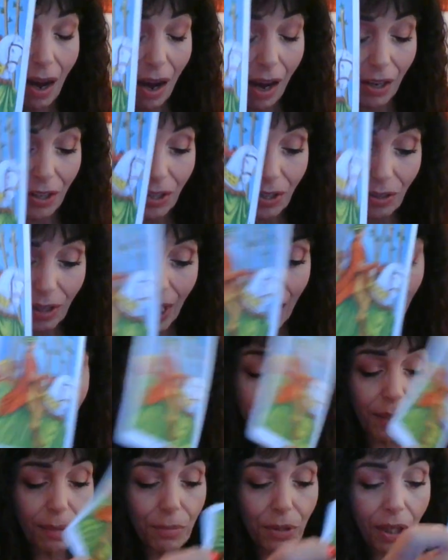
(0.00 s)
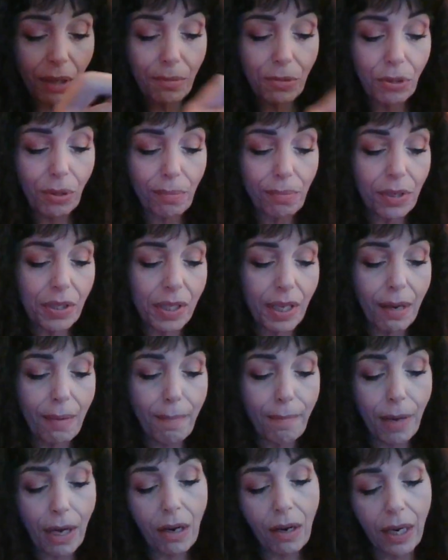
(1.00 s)
Also can sometimes represent
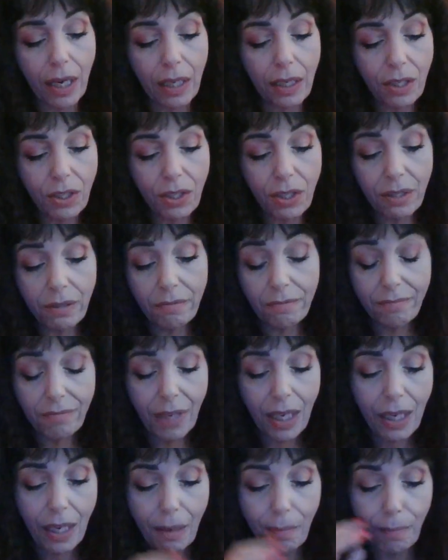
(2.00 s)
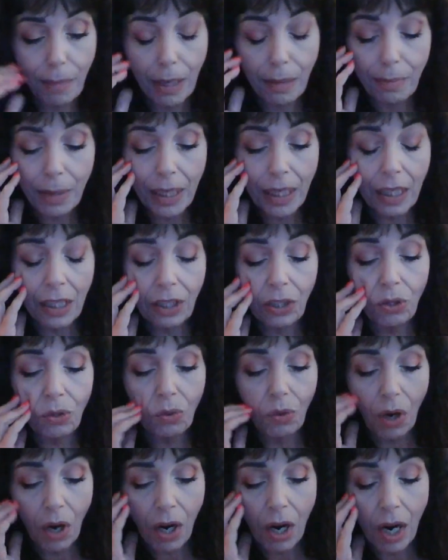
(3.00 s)
marriage. Maybe
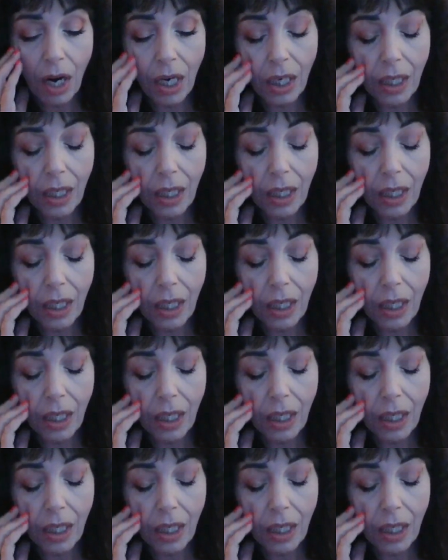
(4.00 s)
you are